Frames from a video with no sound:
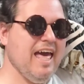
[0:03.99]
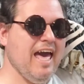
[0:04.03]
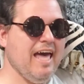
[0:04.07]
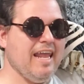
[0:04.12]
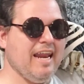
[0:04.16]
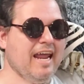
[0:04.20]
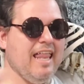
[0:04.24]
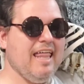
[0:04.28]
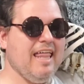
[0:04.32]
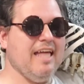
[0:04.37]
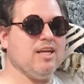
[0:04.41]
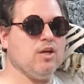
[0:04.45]

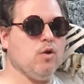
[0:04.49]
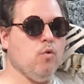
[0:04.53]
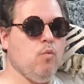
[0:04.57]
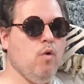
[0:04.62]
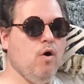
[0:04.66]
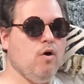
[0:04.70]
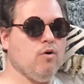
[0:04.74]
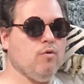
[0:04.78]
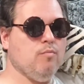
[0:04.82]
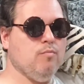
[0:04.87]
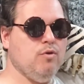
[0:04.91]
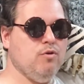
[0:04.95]
and I'd like to
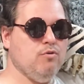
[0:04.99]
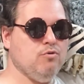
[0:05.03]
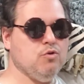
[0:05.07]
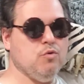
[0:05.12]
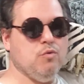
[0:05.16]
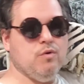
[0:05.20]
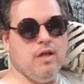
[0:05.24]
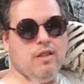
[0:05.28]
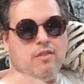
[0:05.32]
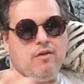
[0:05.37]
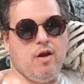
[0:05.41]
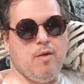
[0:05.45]
welcome you to
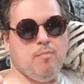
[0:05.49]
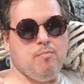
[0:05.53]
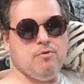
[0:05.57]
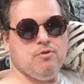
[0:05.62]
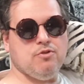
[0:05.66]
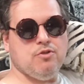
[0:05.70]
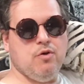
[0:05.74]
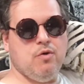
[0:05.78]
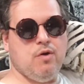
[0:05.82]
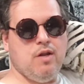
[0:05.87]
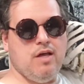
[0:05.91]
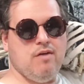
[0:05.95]
another
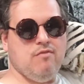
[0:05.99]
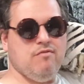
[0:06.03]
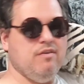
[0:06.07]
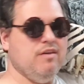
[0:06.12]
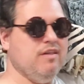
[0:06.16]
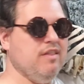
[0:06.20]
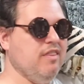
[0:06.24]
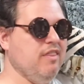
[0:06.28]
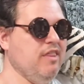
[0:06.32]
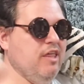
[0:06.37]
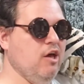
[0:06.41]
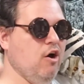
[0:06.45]
episode of
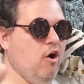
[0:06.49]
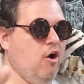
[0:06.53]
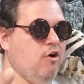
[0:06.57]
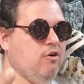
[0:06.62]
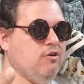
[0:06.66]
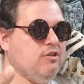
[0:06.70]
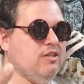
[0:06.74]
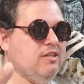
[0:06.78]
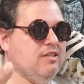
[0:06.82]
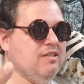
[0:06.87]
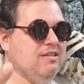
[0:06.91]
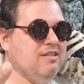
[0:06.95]
The
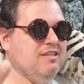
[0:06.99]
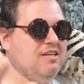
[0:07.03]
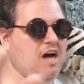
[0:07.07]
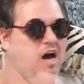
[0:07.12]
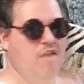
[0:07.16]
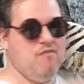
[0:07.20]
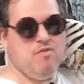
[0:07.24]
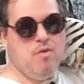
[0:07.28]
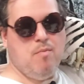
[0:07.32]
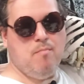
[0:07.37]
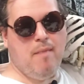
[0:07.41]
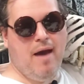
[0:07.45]
Art
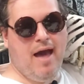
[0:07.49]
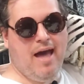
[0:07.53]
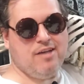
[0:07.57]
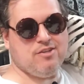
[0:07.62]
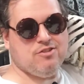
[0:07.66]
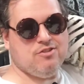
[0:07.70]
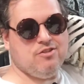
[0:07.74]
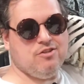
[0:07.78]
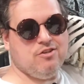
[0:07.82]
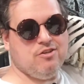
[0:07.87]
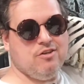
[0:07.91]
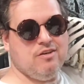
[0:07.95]
of the
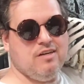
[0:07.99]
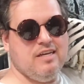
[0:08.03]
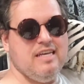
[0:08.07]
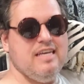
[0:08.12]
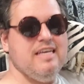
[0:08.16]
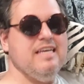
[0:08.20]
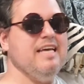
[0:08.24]
Master.